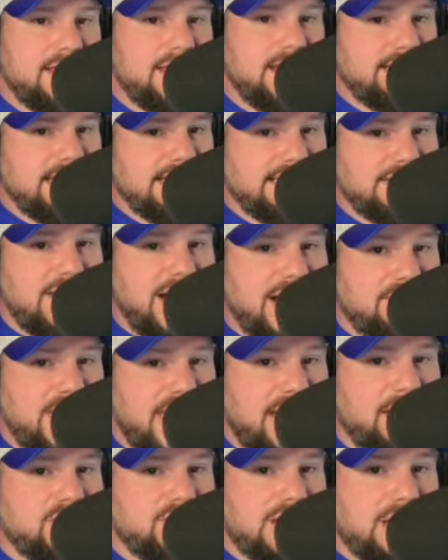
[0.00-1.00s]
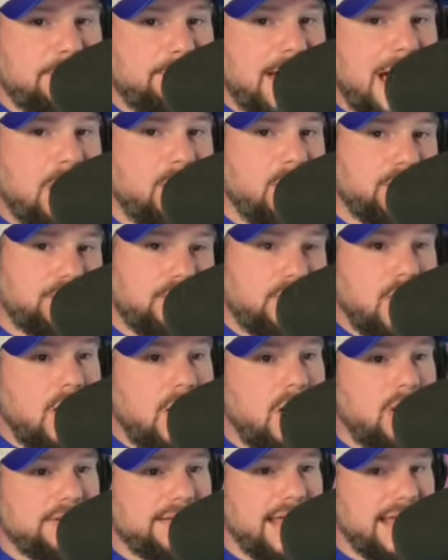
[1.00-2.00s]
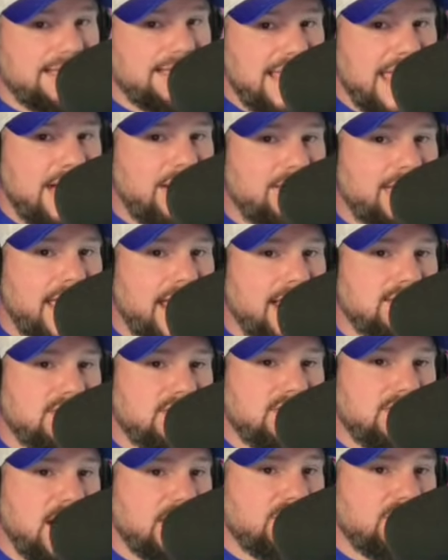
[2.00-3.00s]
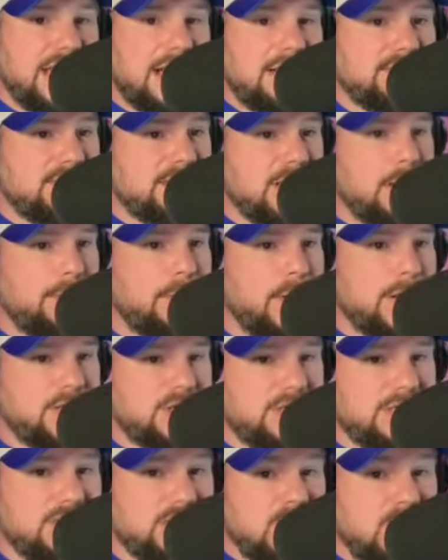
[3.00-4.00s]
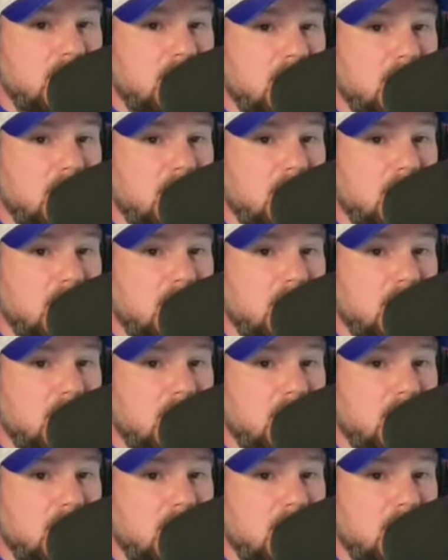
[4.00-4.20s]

It takes a lot of energy to power through all-day tailgates, touchdown celebrations,